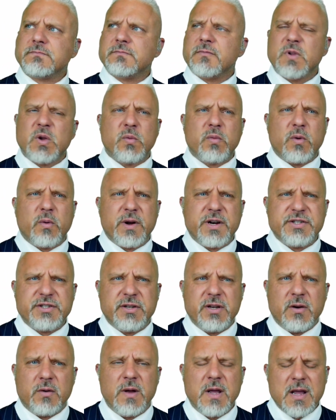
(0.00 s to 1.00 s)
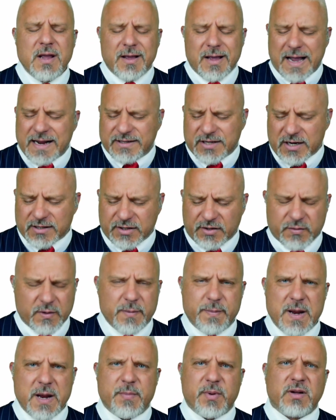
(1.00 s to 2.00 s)
What did you do? I talked to 3
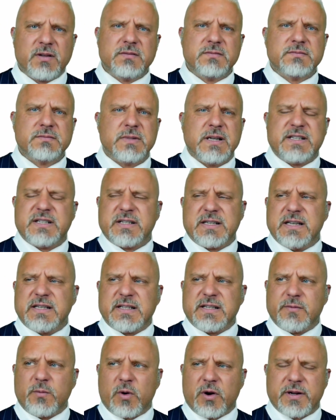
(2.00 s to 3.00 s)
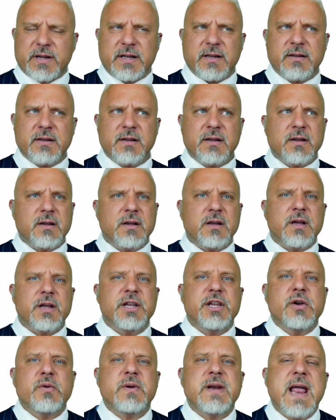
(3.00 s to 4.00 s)
people. This isn't working.
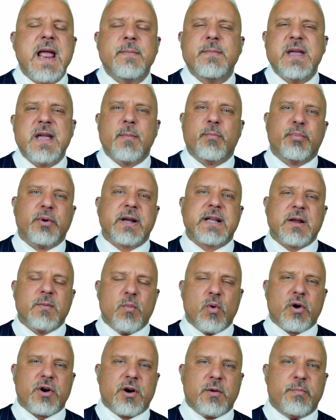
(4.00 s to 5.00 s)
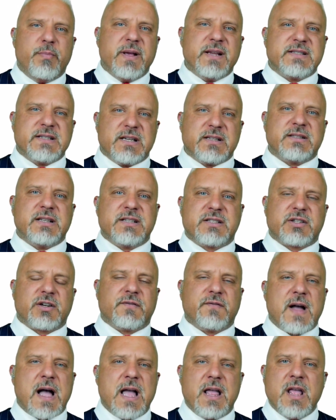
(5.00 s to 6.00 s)
You name me a brick and mortar business that
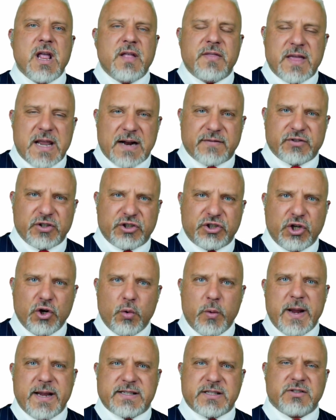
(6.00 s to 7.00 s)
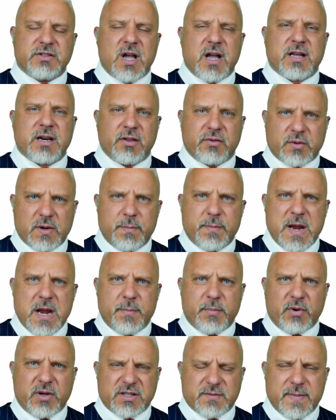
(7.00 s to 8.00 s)
survived, that after 2 weeks and talking to 3
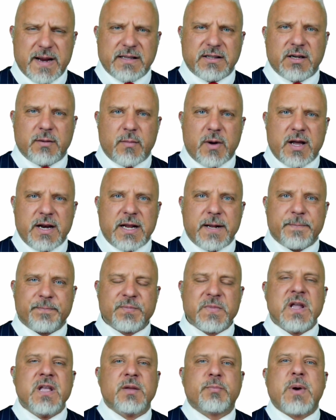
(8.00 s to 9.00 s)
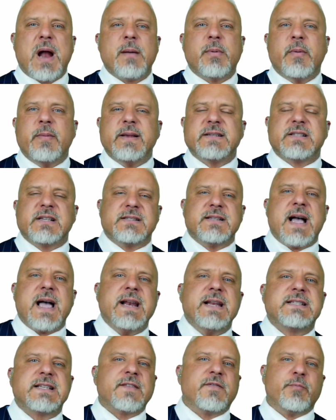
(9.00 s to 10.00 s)
people has made their money. Problem is
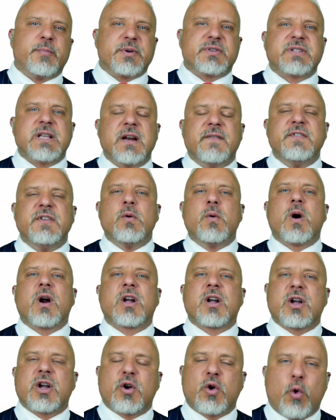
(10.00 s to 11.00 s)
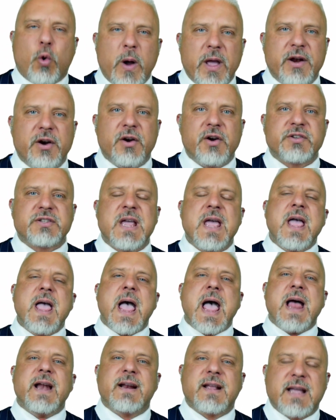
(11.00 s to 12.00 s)
97% of you are quitters
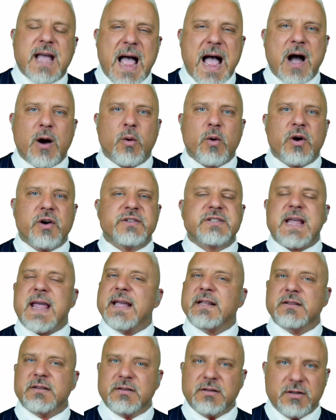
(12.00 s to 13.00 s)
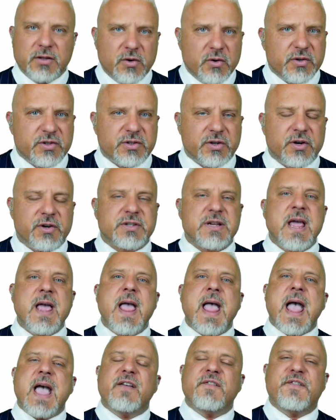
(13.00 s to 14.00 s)
and cowards and losers
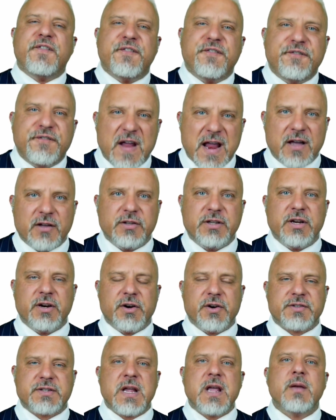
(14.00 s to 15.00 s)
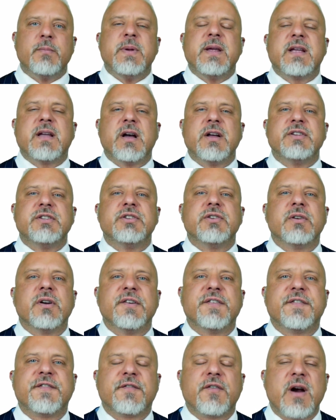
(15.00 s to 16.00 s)
and failures because you're
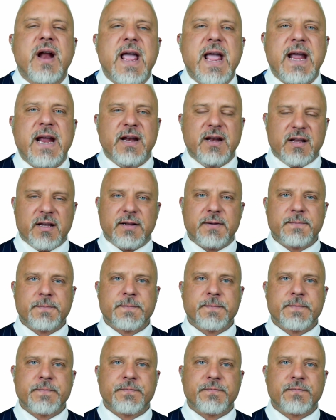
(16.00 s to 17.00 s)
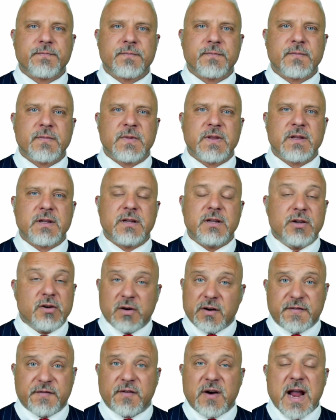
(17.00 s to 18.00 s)
afraid. You're
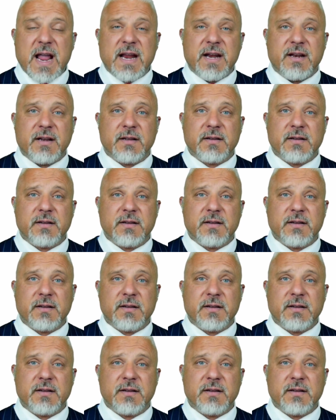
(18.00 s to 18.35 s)
afraid.